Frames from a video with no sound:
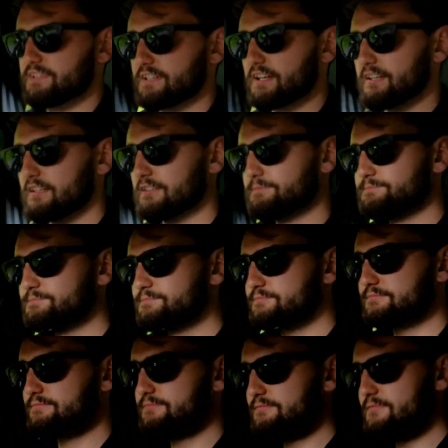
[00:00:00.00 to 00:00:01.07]
colour,
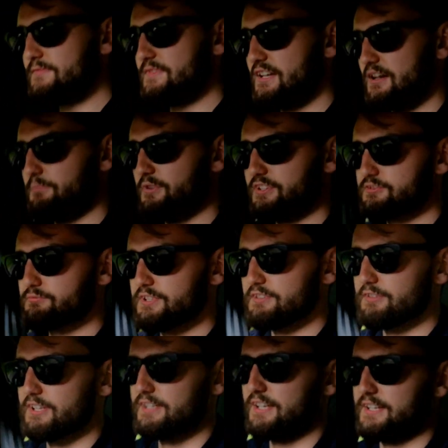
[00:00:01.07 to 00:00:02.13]
but it's really,
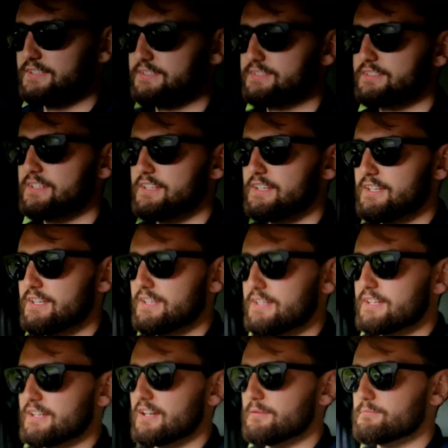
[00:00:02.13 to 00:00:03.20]
really nice.
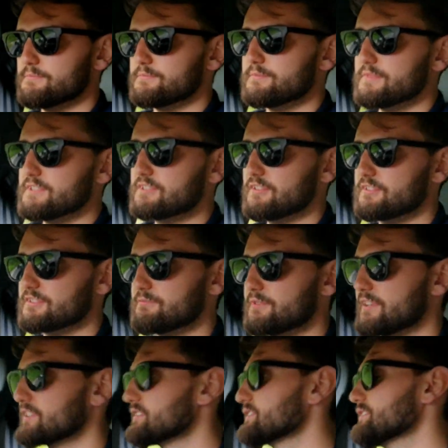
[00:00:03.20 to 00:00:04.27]
It's got some
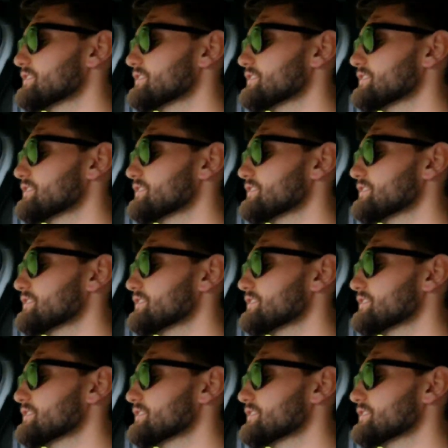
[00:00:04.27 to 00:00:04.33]
nice,